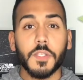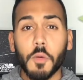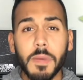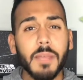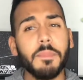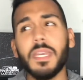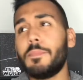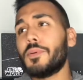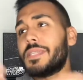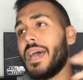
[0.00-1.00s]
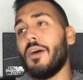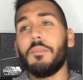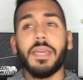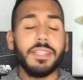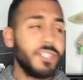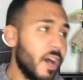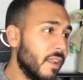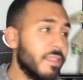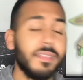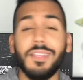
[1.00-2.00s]
many people tell me,
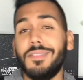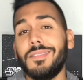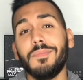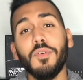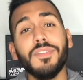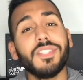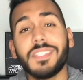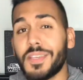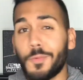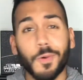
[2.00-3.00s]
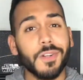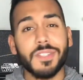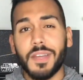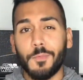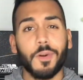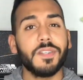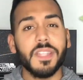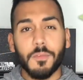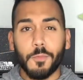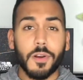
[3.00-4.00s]
Jonathan, the movies just get worse and worse
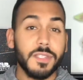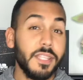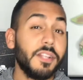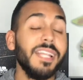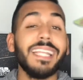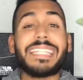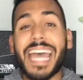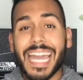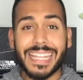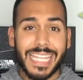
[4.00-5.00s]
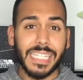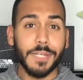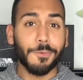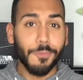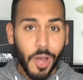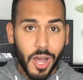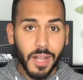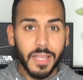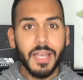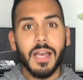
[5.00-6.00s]
and worse, and they're not technically
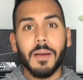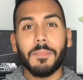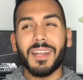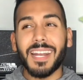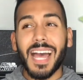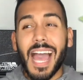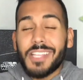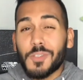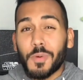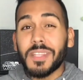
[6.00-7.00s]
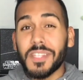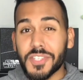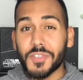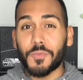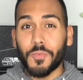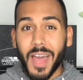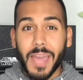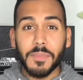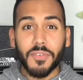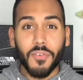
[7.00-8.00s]
wrong. But I just wouldn't
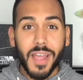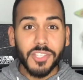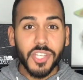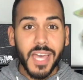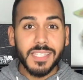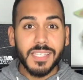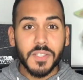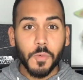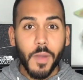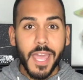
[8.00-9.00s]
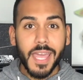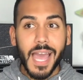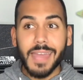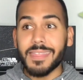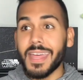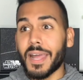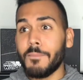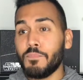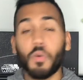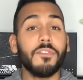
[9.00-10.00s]
describe the franchise this way. I think,
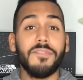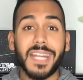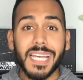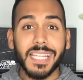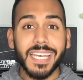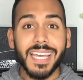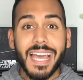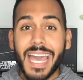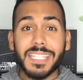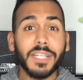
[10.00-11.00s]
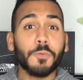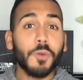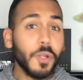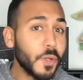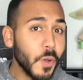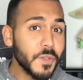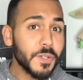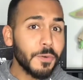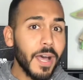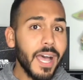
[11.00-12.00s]
more fittingly, it's like a roller
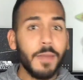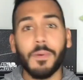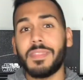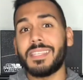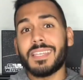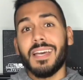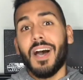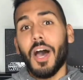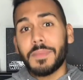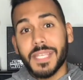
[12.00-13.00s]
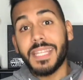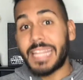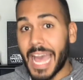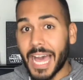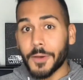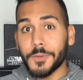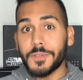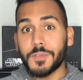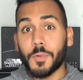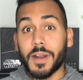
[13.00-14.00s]
coaster ride with its ups and
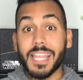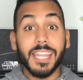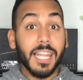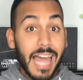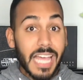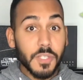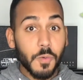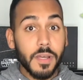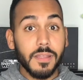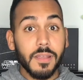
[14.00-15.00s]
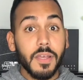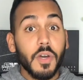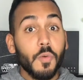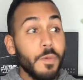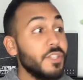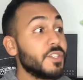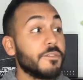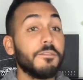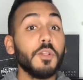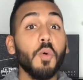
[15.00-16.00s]
downs, where in the last one, we
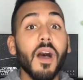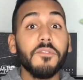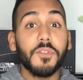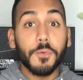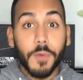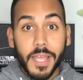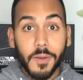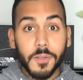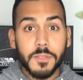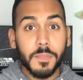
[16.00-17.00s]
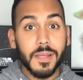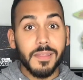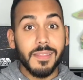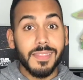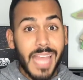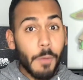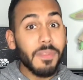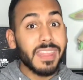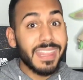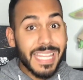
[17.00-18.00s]
just flew off the rails, but now
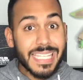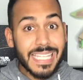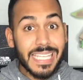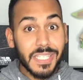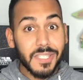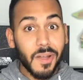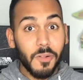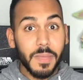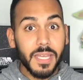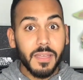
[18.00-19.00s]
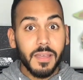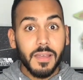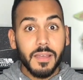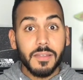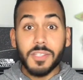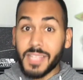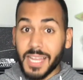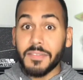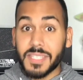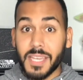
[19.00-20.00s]
with this installment, just
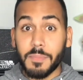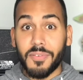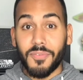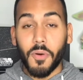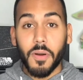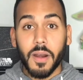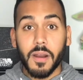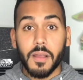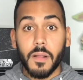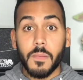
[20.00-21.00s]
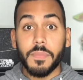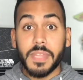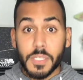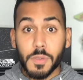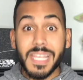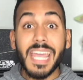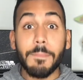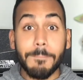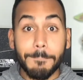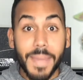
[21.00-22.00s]
like I've said before, this was a
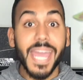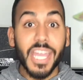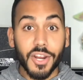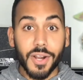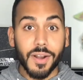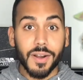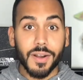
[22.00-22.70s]
banger